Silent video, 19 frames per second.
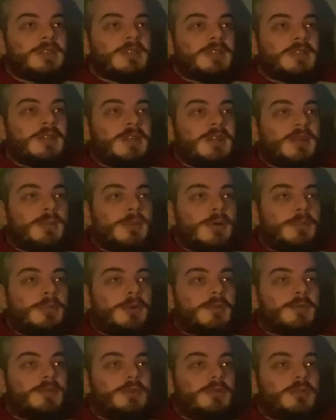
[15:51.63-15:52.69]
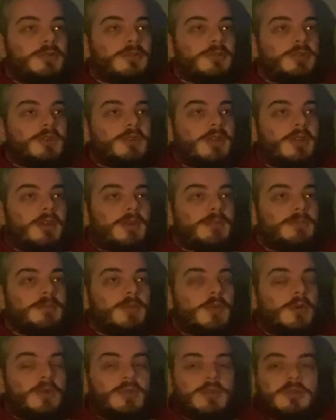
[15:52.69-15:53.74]
Thinking about my future, and I'm
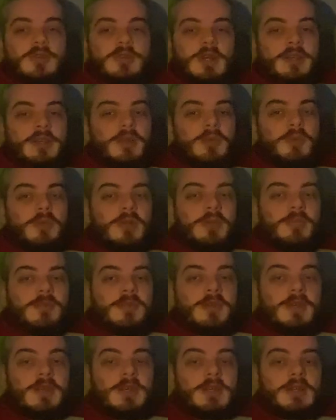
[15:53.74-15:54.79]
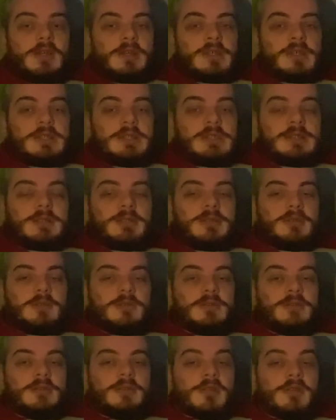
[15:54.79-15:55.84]
not liking what I'm seeing.
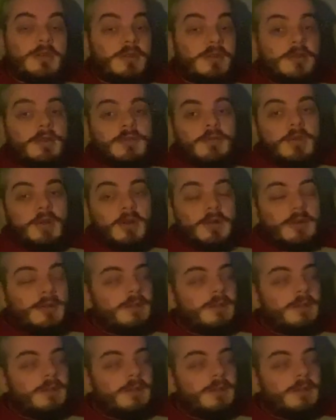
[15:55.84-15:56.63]
Title of the vlog.